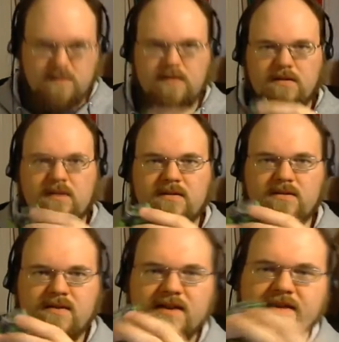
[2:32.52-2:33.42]
And
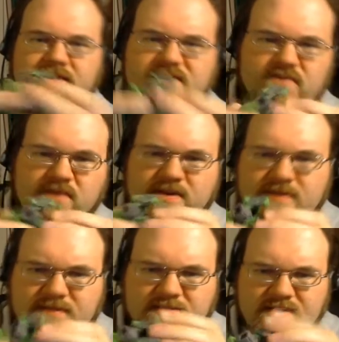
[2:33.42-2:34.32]
you got this
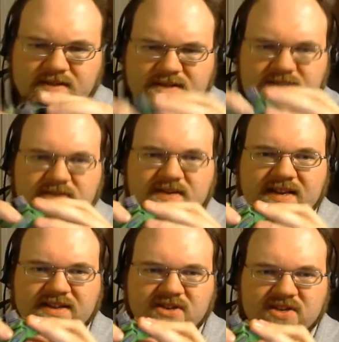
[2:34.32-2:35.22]
weird
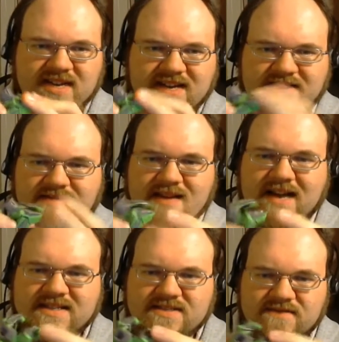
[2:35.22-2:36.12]
doodad that just kind of
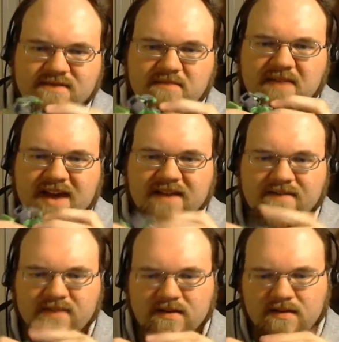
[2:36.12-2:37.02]
locks over the back of
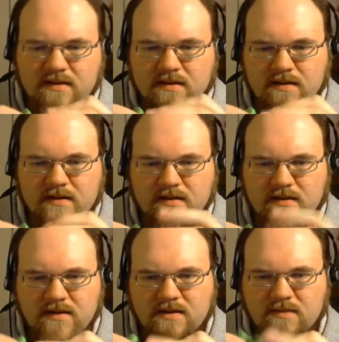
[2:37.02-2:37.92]
it,
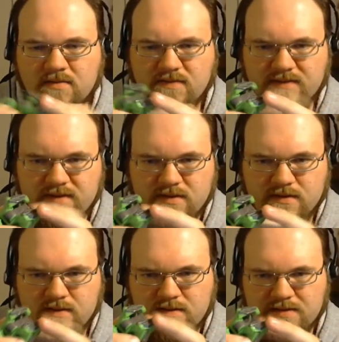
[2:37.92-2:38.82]
and you move the
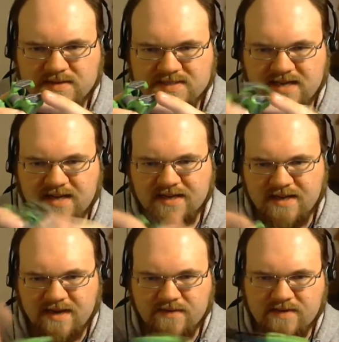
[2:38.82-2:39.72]
socket
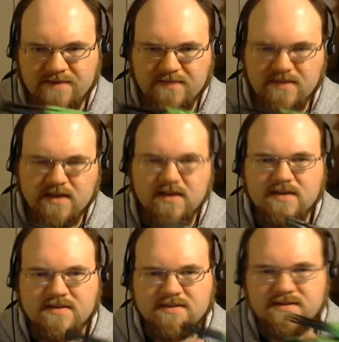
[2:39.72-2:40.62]
out of the way.
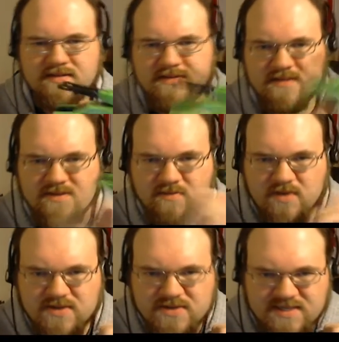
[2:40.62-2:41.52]
So
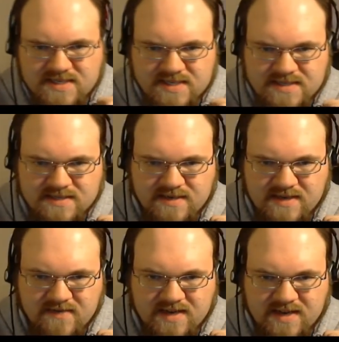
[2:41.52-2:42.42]
Brawl turns into this
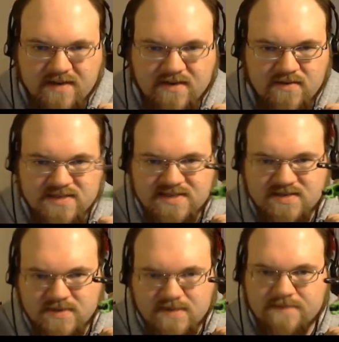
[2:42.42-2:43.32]
hover tank. Of course, these
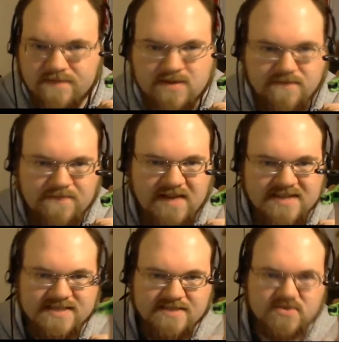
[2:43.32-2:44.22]
are all, you know, on
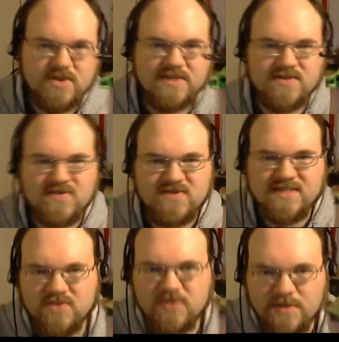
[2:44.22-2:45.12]
Cybertron, so there's
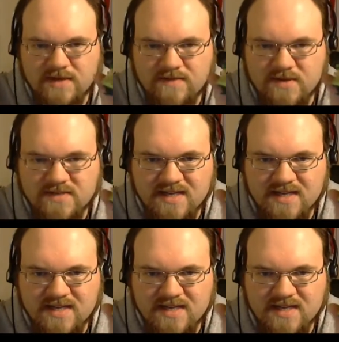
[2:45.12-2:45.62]
Cybertronian modes.